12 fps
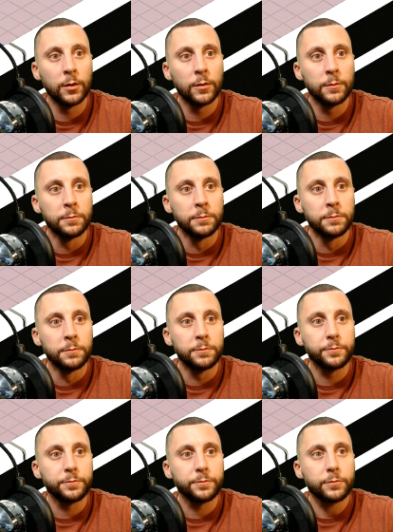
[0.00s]

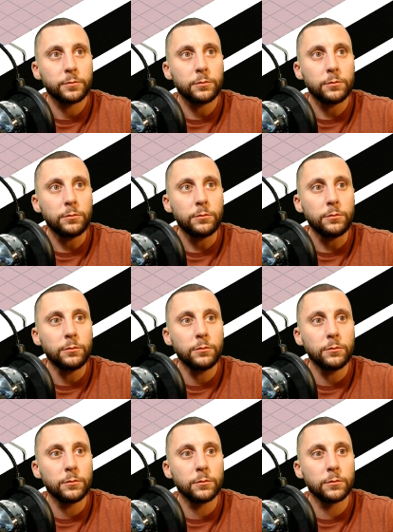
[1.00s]

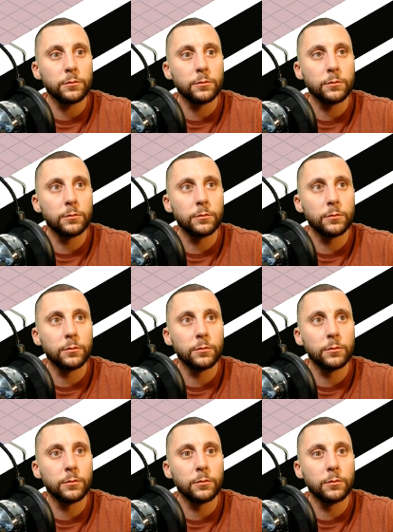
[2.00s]

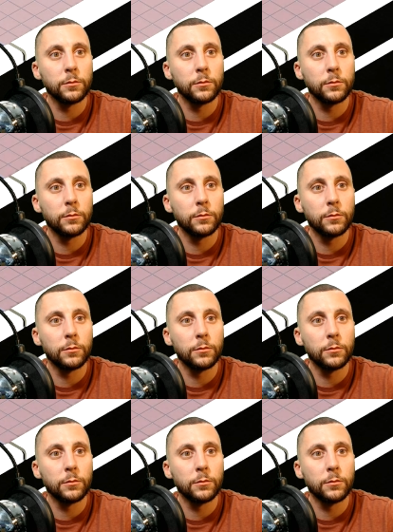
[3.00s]
(silence)